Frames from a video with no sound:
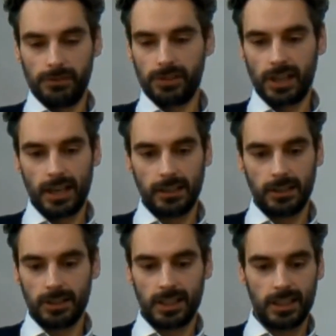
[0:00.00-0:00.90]
say the
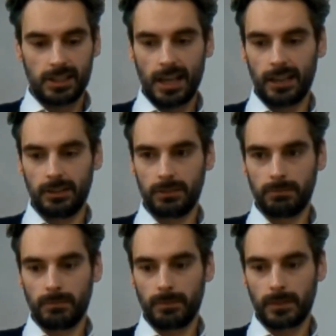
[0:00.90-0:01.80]
deceased had
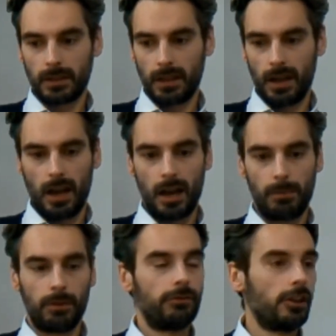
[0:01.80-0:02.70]

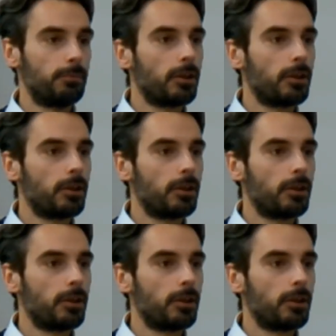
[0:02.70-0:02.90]
portfolio